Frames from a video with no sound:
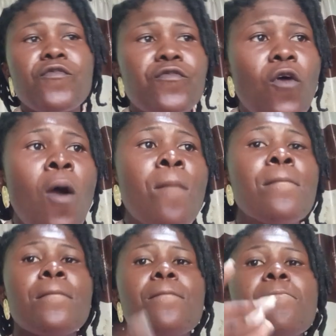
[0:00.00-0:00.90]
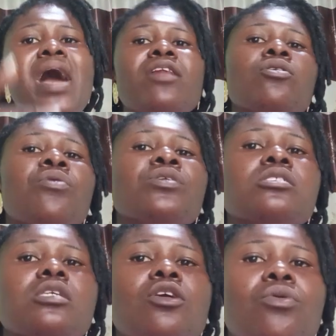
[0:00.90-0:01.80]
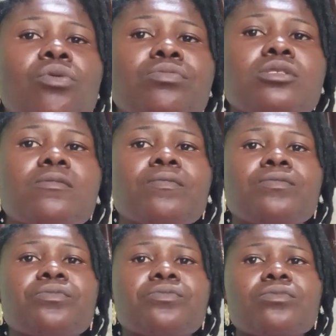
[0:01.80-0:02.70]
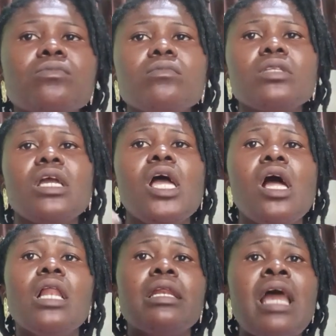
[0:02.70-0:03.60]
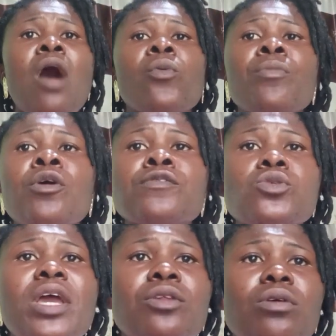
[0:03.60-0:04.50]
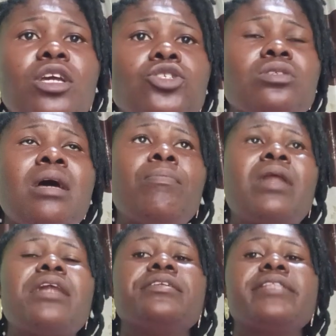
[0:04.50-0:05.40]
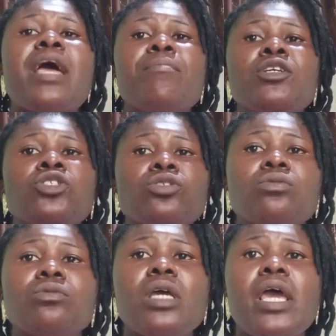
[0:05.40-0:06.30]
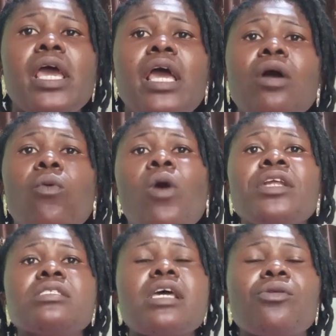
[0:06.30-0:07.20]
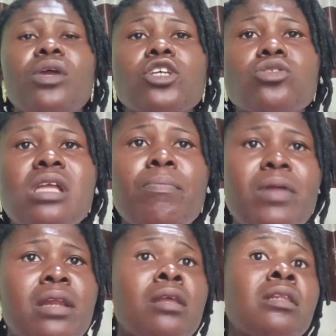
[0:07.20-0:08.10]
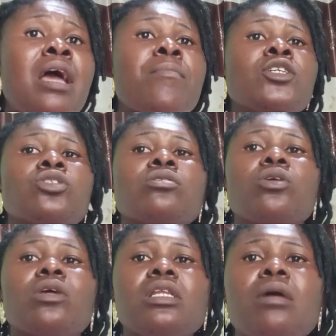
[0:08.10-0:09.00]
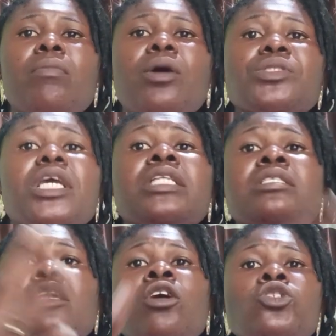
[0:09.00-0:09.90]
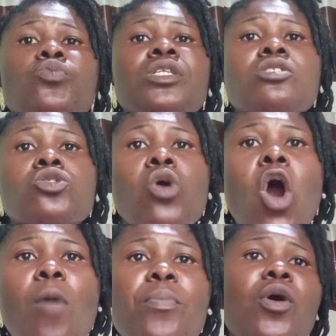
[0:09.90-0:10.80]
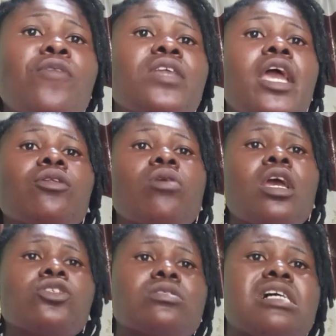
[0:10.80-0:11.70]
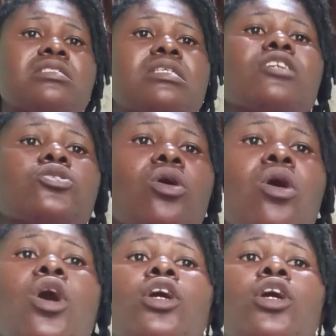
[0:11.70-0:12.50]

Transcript: from minority groups. Now we move to educational planning dimension. What is educational planning dimension talking about? It deals with the scope of the educational sector,